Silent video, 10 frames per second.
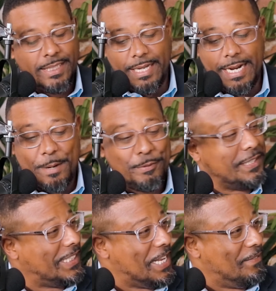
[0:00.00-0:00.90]
And I
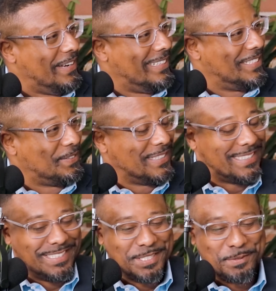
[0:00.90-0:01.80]
appreciate it, man. This
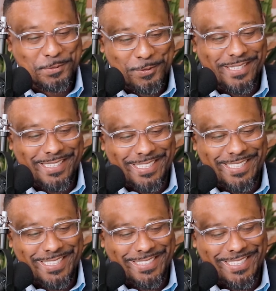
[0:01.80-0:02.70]
was really
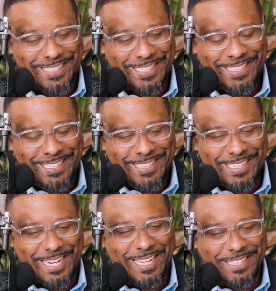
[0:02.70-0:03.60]
good, and
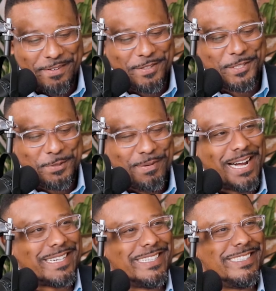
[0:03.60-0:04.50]
I love the
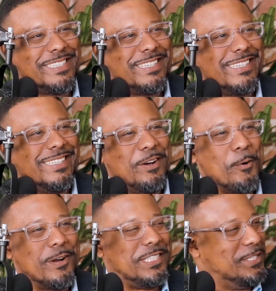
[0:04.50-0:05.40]
Chewbacca
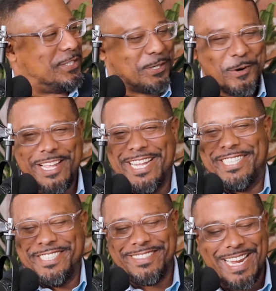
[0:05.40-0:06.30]
origin story
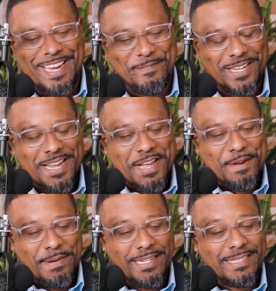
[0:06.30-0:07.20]
that you gave. But
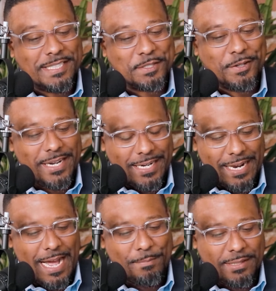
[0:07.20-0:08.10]
man, this is great,
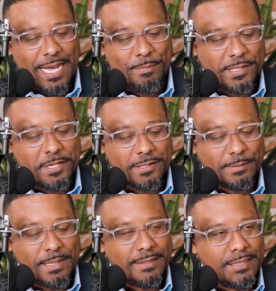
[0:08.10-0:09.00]
and I'm glad we talked
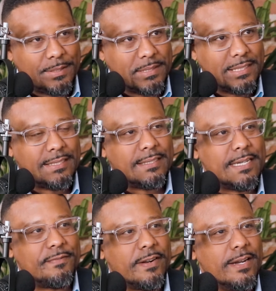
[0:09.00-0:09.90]
about this because this is
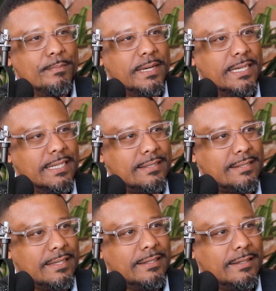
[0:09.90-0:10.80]
different, but it is
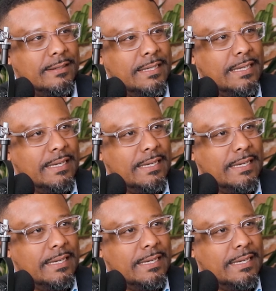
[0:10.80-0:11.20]
still,